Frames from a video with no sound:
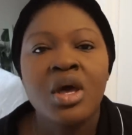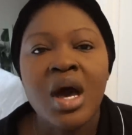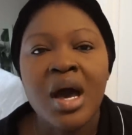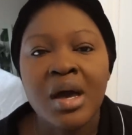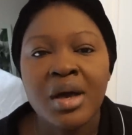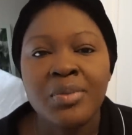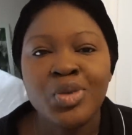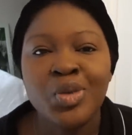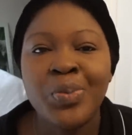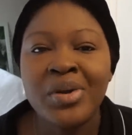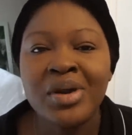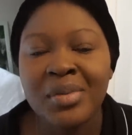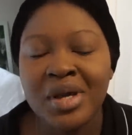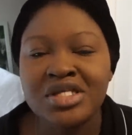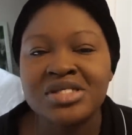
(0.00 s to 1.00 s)
You're
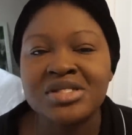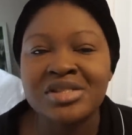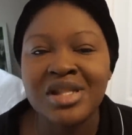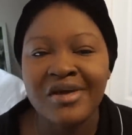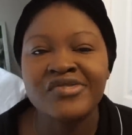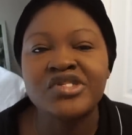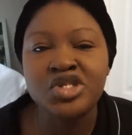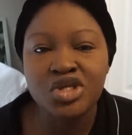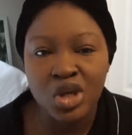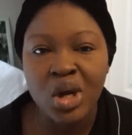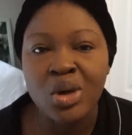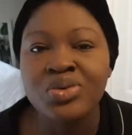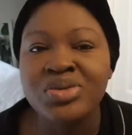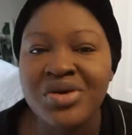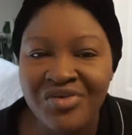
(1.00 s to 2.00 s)
pretty much left to your
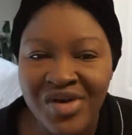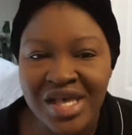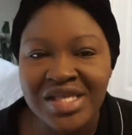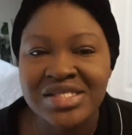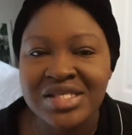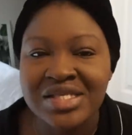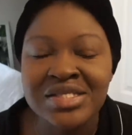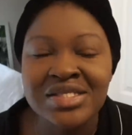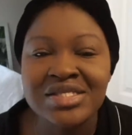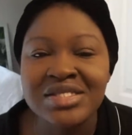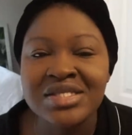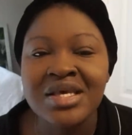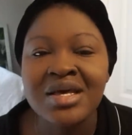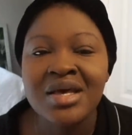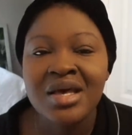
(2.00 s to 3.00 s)
own
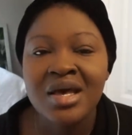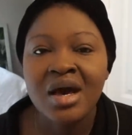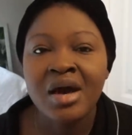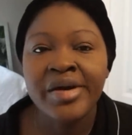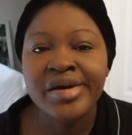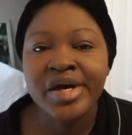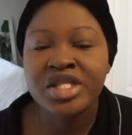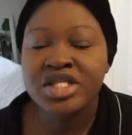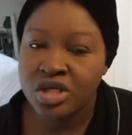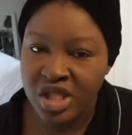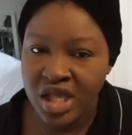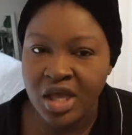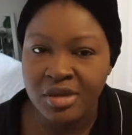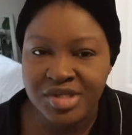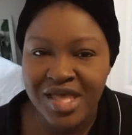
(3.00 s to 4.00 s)
devices until
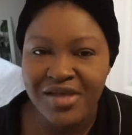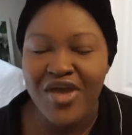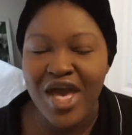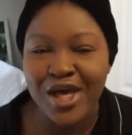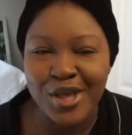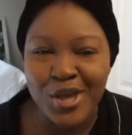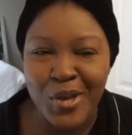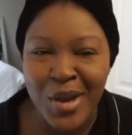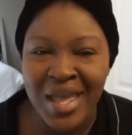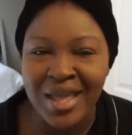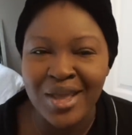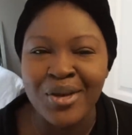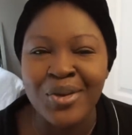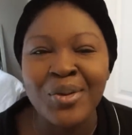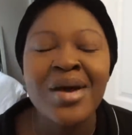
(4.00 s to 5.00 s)
they come to evaluate
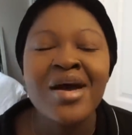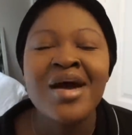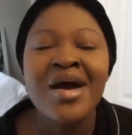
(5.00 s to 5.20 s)
you.